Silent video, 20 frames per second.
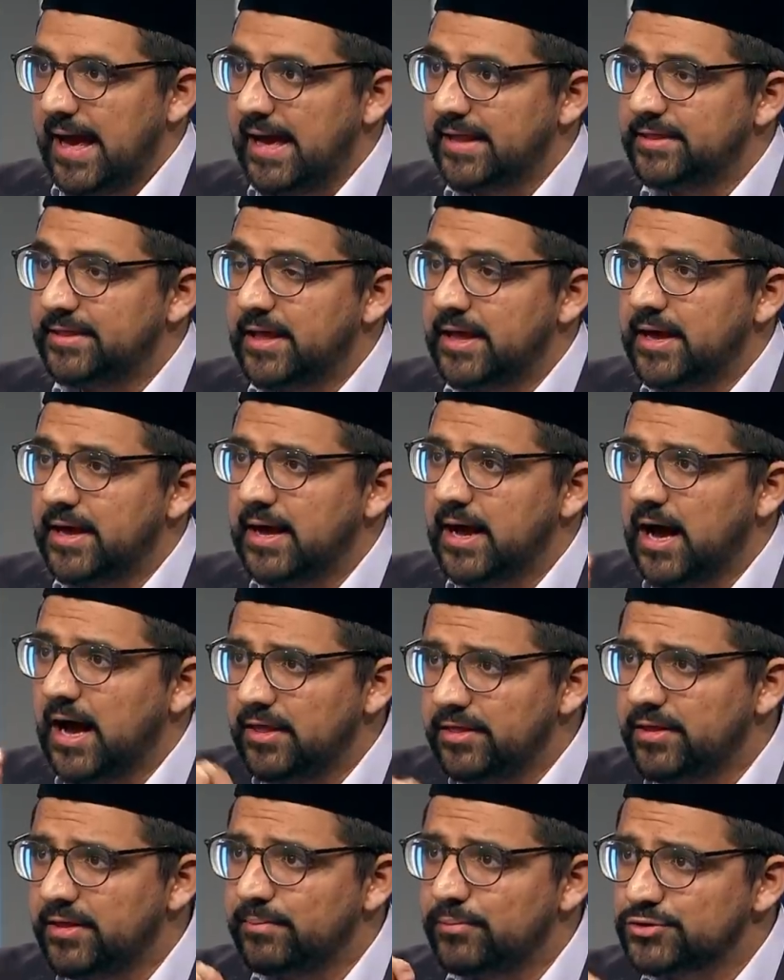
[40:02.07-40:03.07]
And
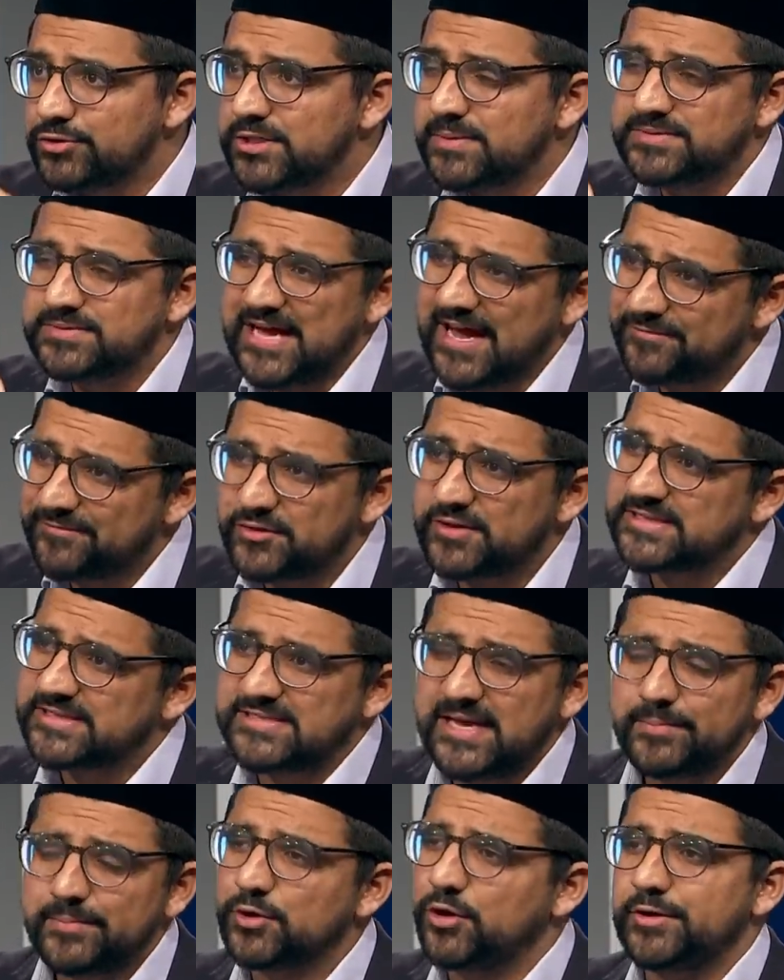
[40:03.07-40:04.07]
other Muslims have to
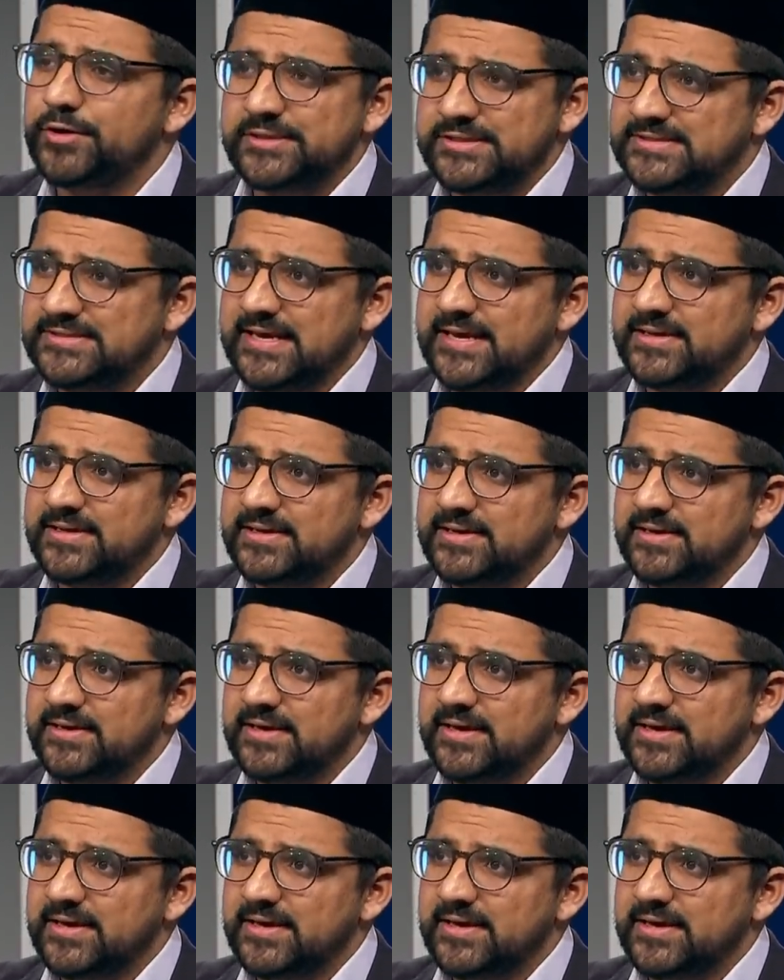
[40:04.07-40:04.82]
accept God is dead.